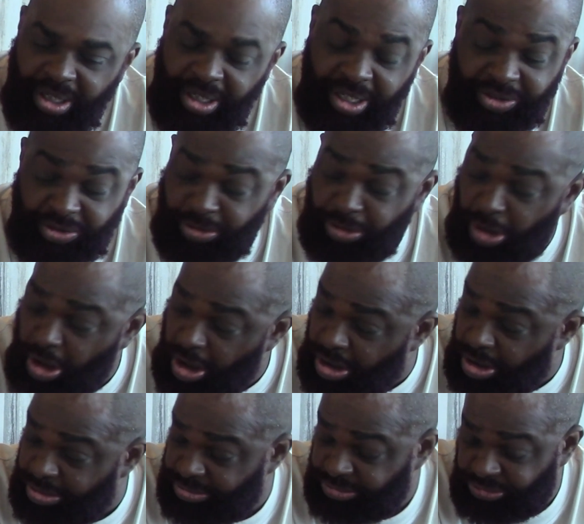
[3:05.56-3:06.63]
It's a
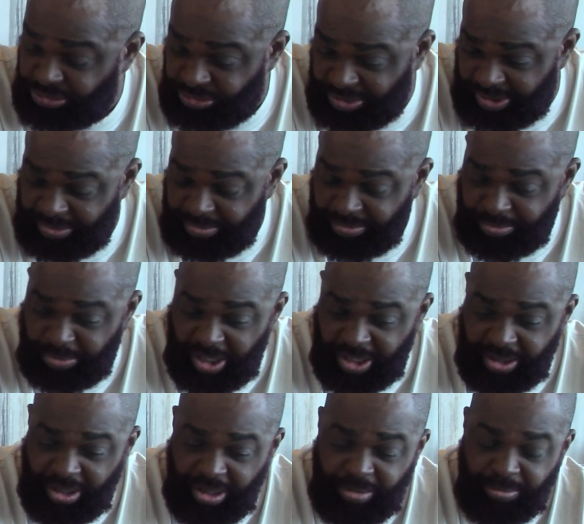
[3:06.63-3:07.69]
long street, but